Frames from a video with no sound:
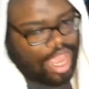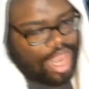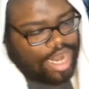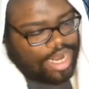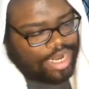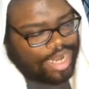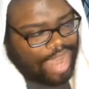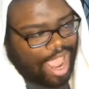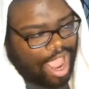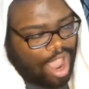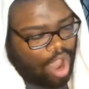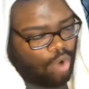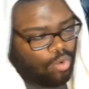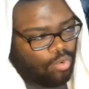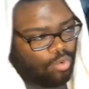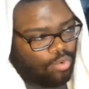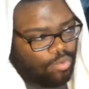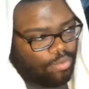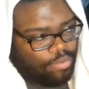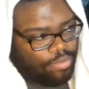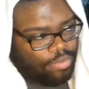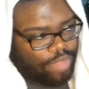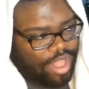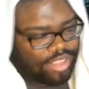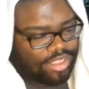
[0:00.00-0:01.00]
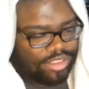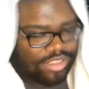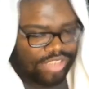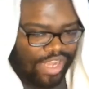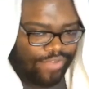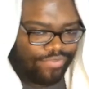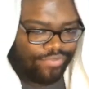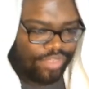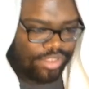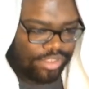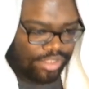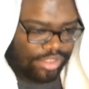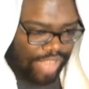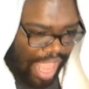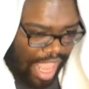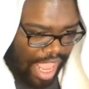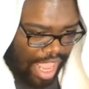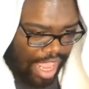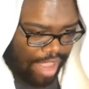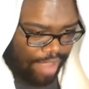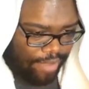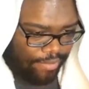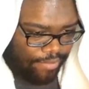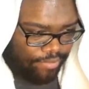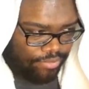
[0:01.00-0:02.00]
Now, it's safe to
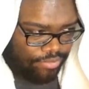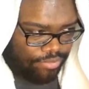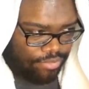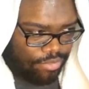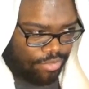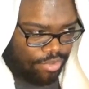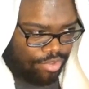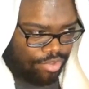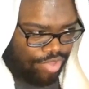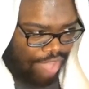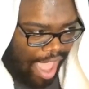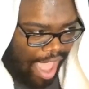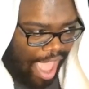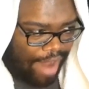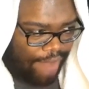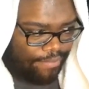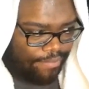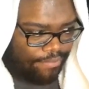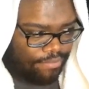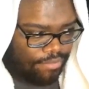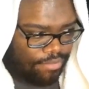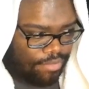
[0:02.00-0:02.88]
say that